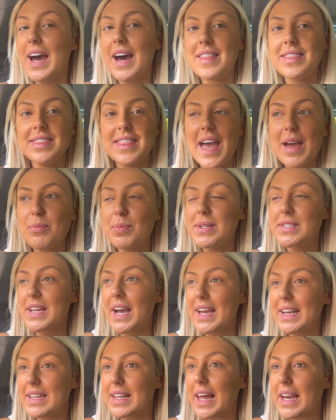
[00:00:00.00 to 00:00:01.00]
and then we
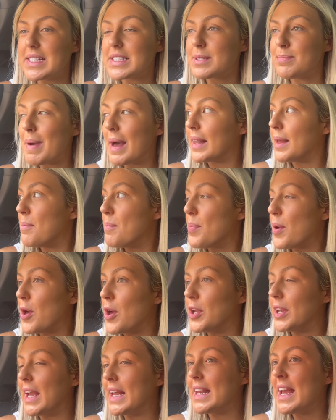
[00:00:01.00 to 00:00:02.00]
started like smelling
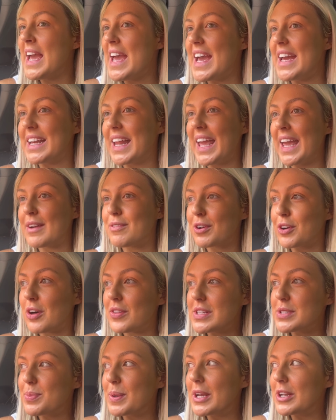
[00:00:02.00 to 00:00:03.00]
burning and hearing all
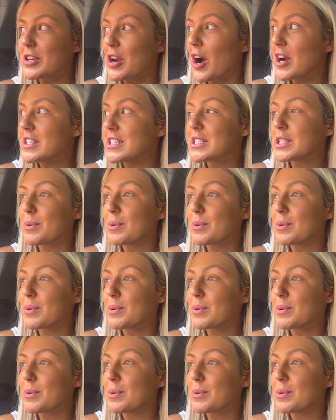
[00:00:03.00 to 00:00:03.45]
these weird noises,